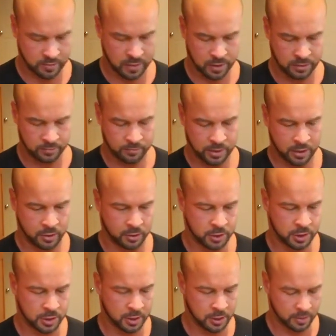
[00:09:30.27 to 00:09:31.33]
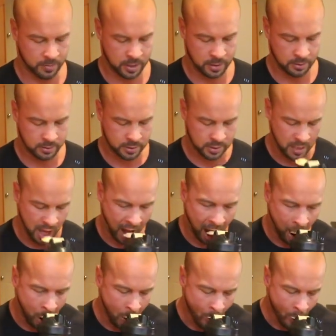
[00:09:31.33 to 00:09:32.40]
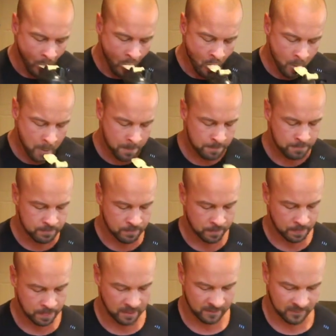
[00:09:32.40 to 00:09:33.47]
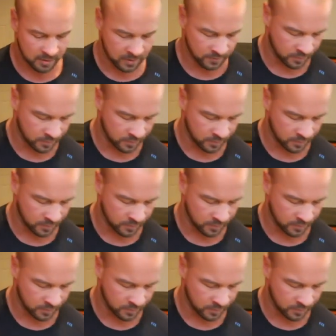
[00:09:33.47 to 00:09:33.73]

made bigger shaker bottles. if any of